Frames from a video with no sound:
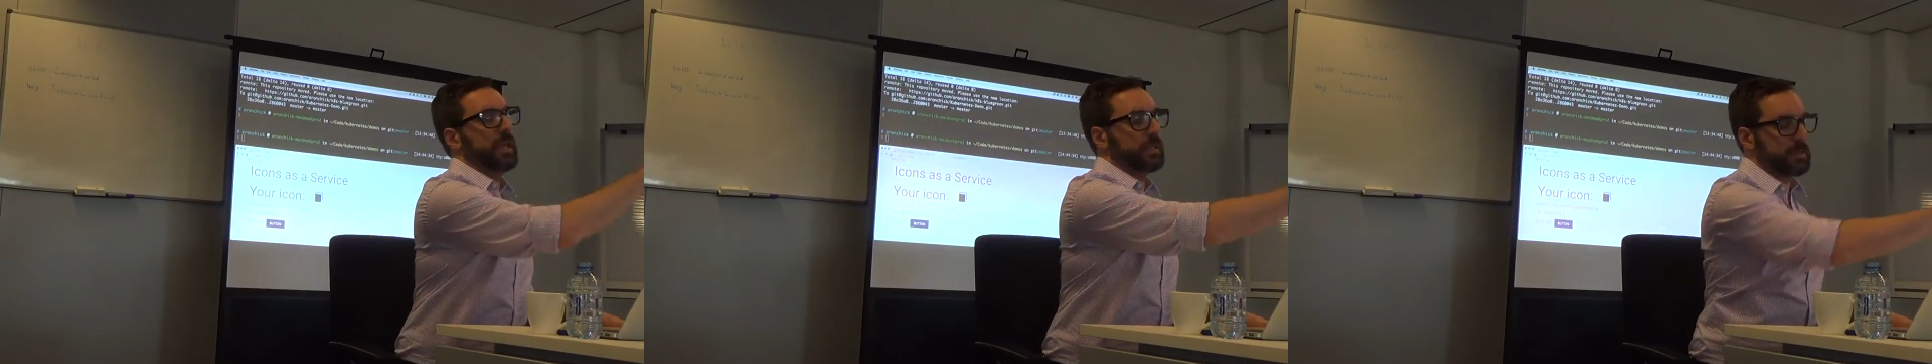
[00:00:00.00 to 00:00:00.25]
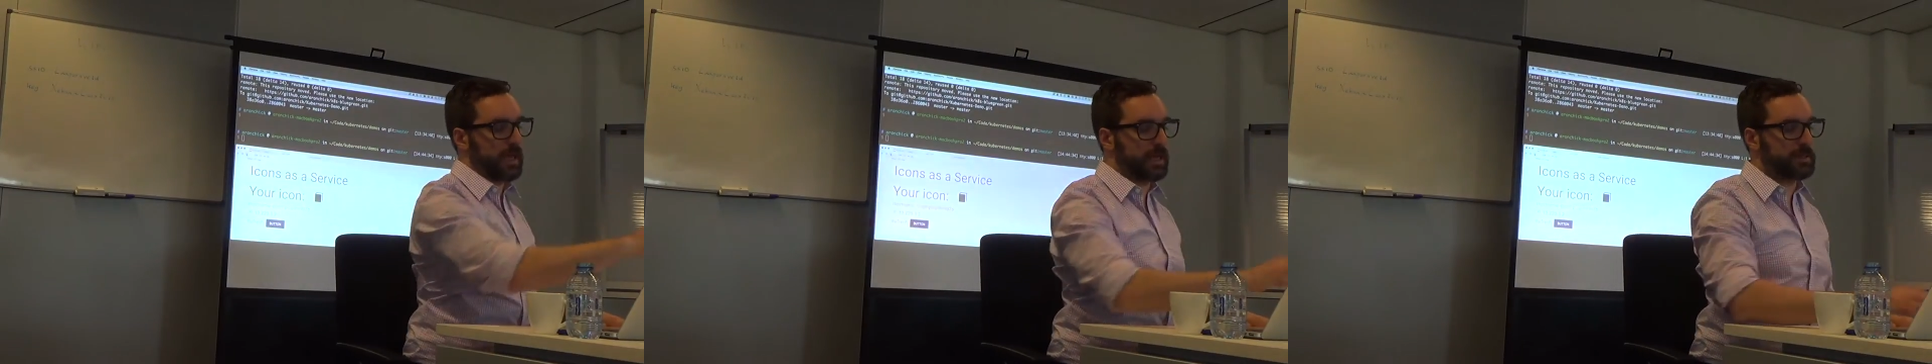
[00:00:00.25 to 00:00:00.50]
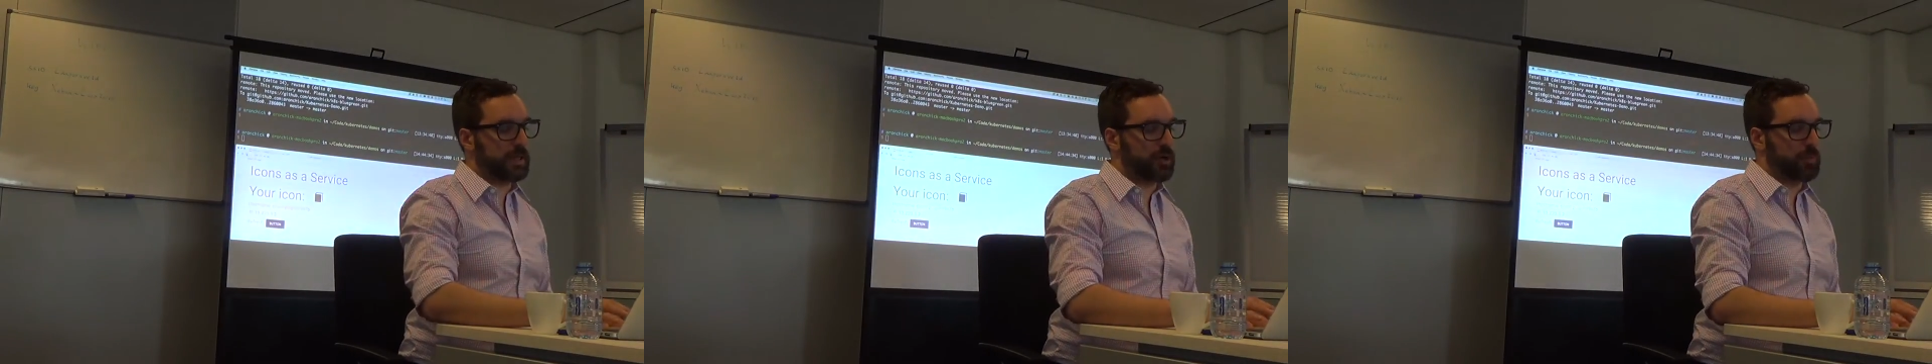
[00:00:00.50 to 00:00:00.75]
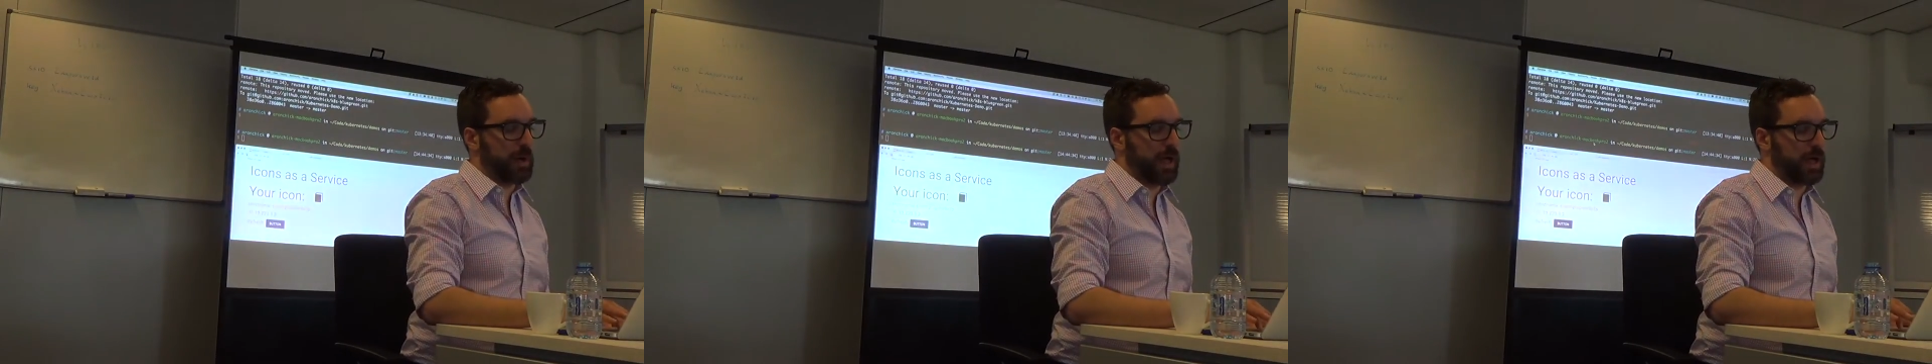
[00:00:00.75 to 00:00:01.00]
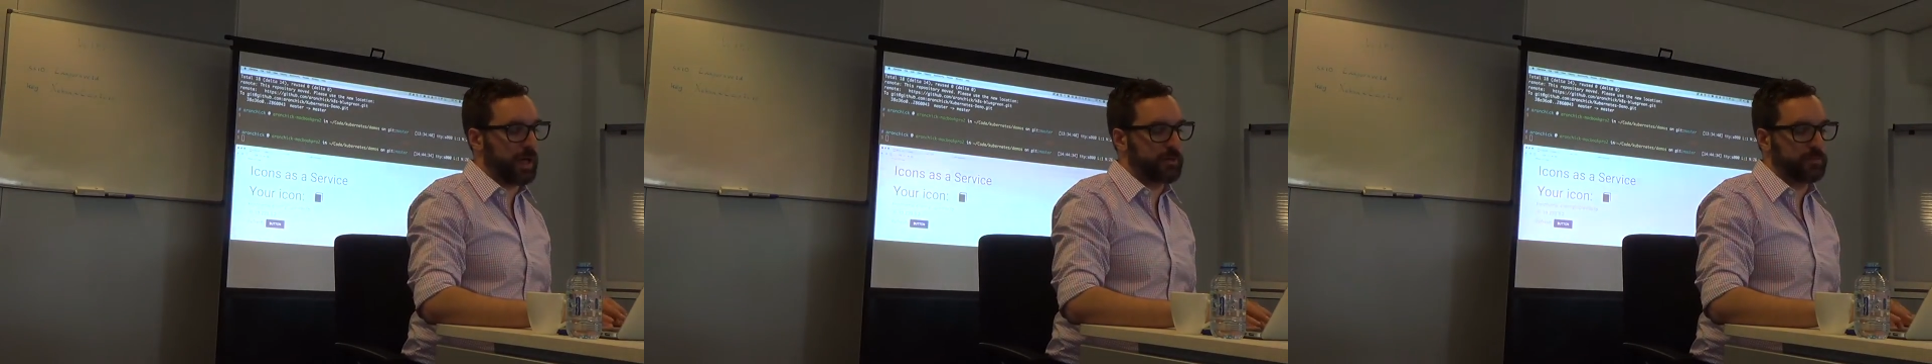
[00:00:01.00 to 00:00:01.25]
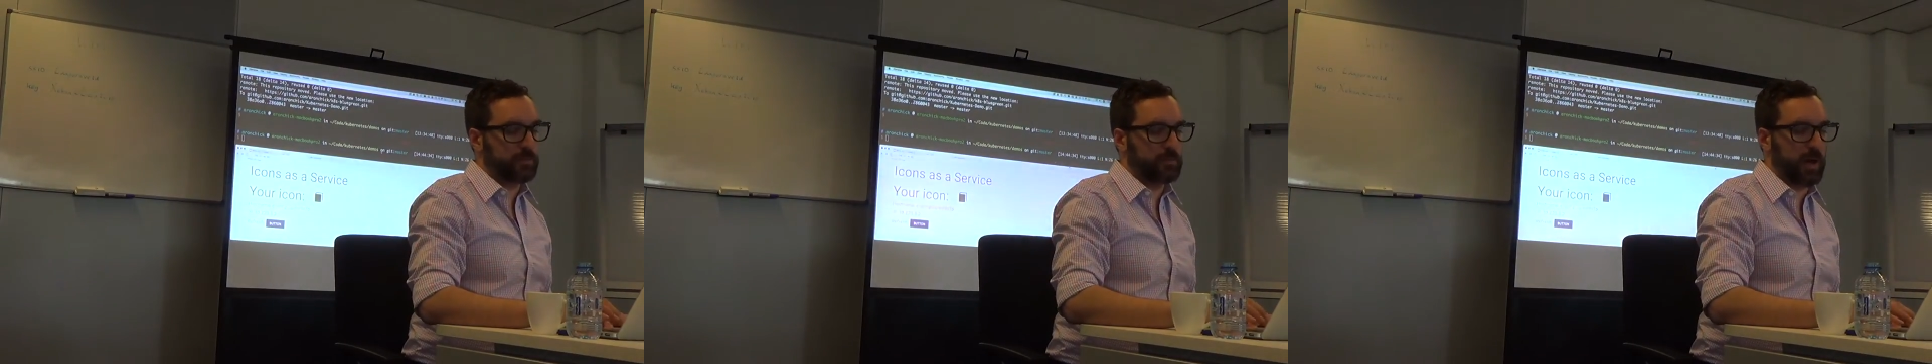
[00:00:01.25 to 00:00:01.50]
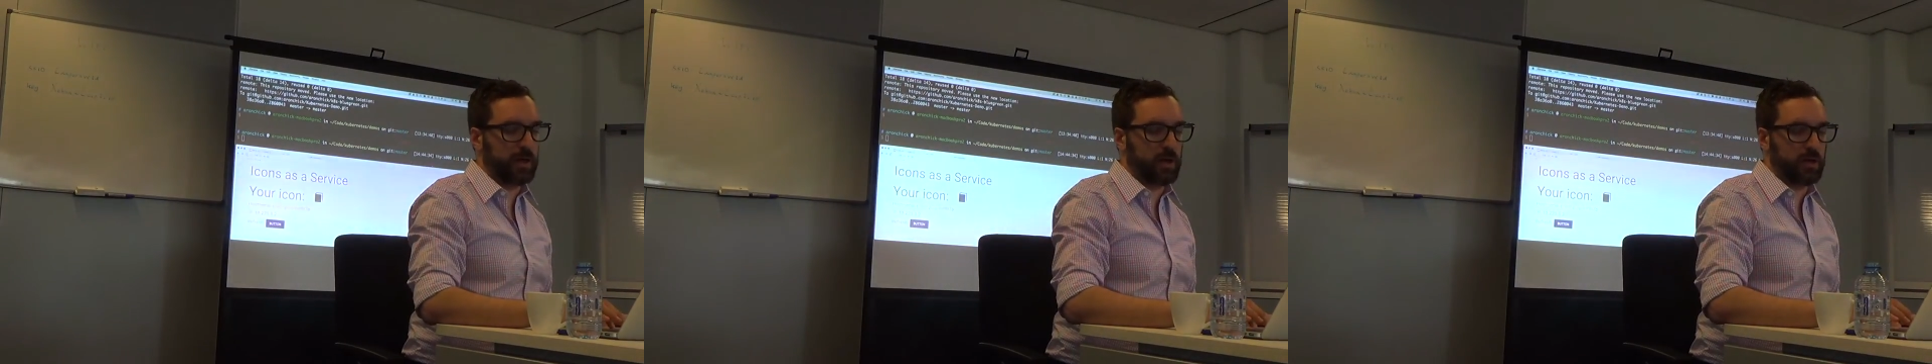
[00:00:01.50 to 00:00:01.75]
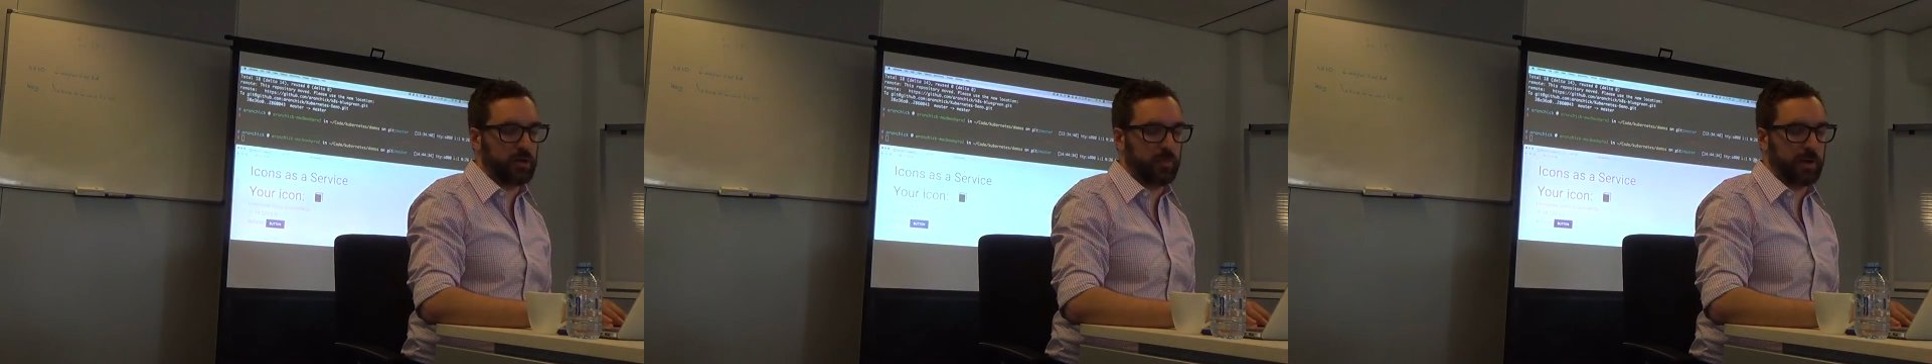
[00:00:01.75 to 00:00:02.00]
inside a single pod running
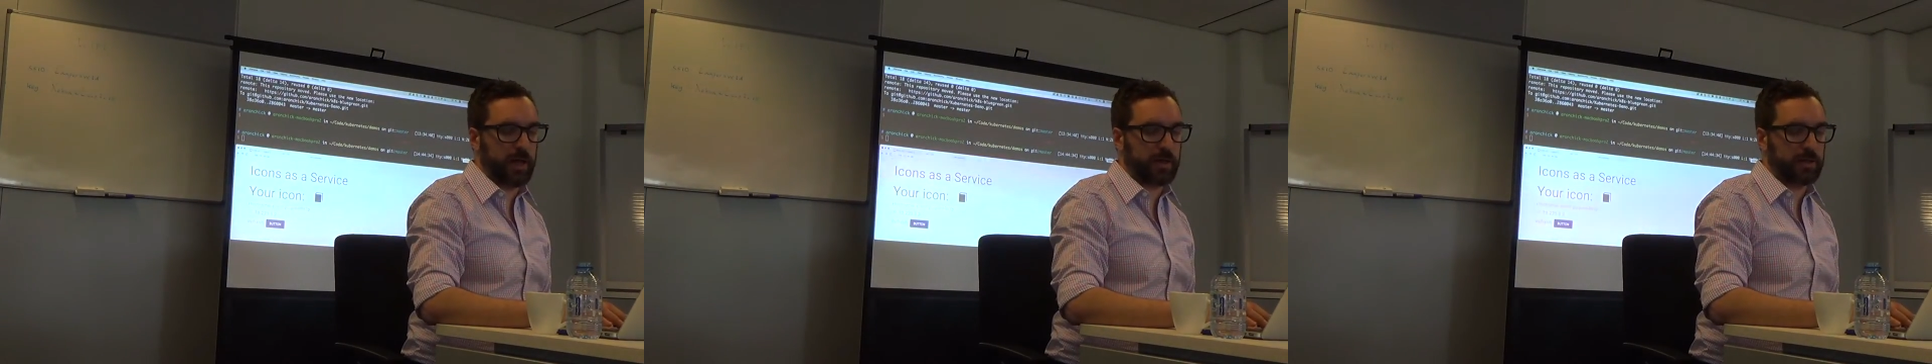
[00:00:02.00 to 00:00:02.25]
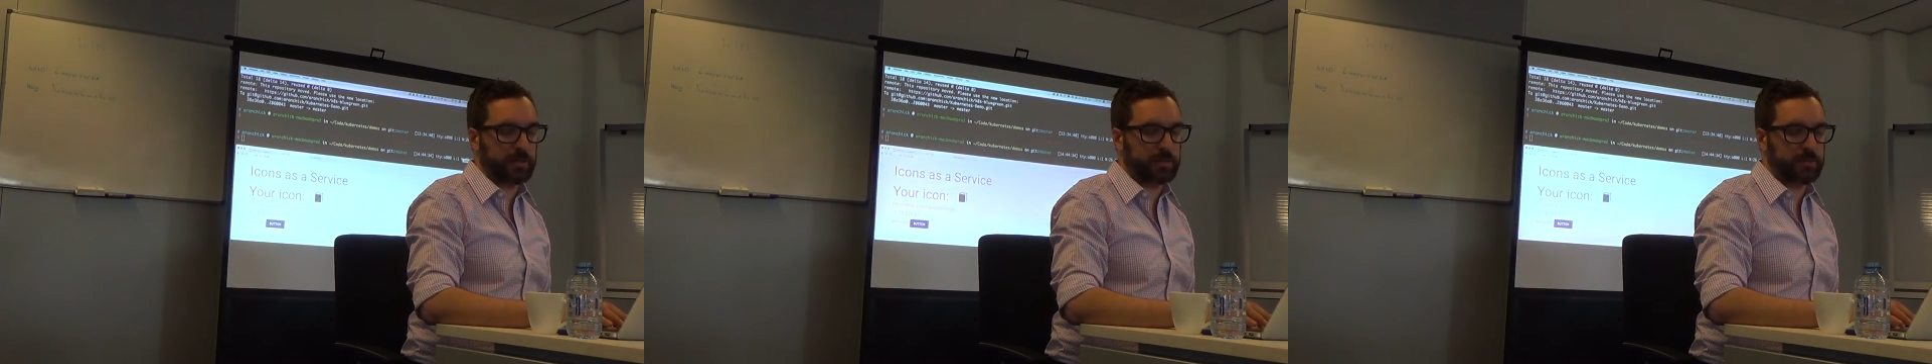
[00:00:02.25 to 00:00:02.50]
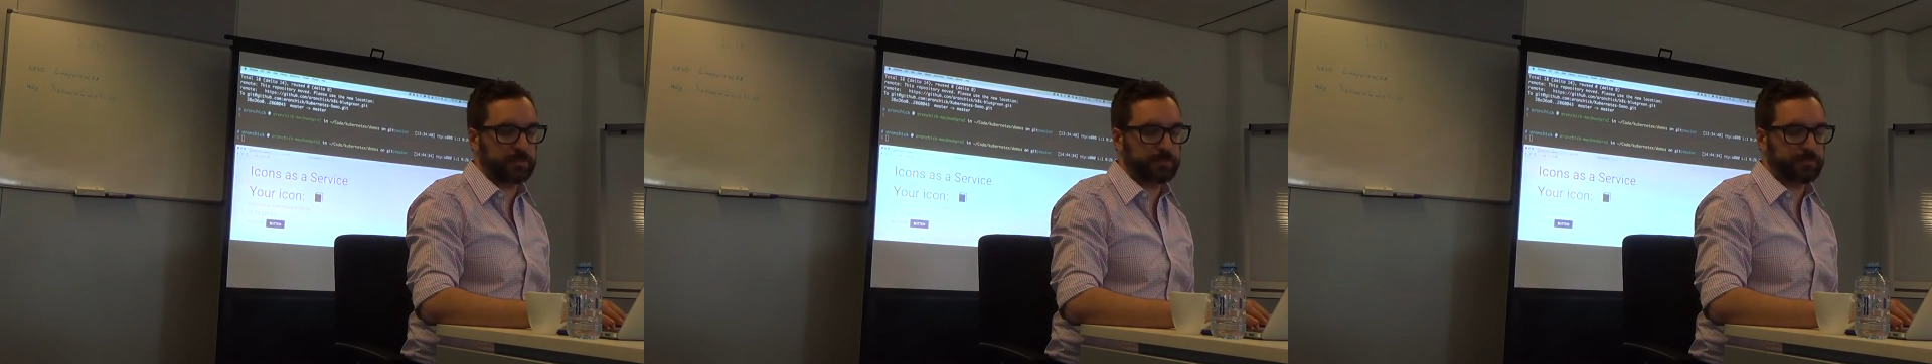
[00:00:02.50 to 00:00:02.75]
on Kubernetes.